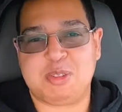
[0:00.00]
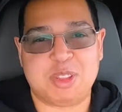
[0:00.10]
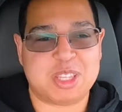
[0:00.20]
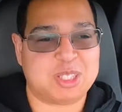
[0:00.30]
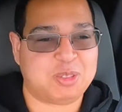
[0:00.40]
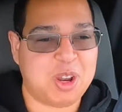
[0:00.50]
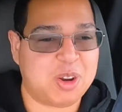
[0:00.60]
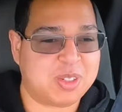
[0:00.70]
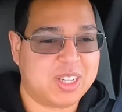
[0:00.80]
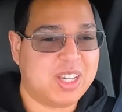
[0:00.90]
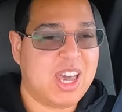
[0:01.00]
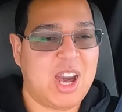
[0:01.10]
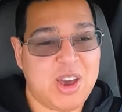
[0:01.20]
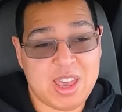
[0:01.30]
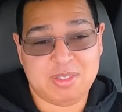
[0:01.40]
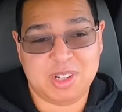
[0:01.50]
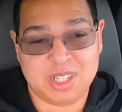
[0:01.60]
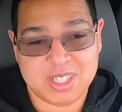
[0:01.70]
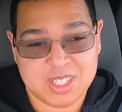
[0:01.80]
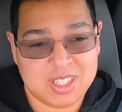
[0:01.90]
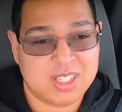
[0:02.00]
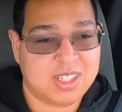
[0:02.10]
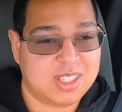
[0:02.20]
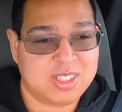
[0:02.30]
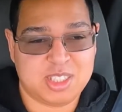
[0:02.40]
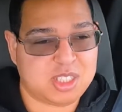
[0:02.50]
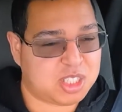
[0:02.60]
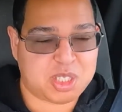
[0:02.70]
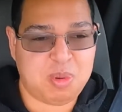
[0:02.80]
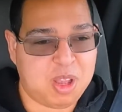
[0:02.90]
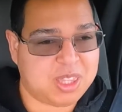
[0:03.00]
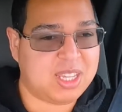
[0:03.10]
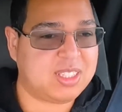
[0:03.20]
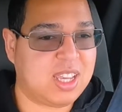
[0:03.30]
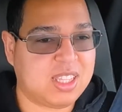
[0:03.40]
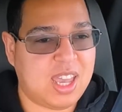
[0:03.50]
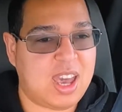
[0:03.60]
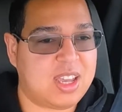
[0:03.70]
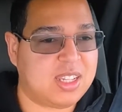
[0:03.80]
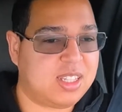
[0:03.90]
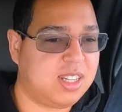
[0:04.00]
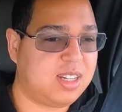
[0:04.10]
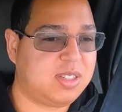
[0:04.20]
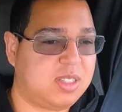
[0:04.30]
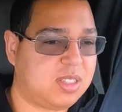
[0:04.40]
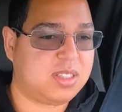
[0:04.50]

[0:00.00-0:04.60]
with this road. However, just small things like that, you know,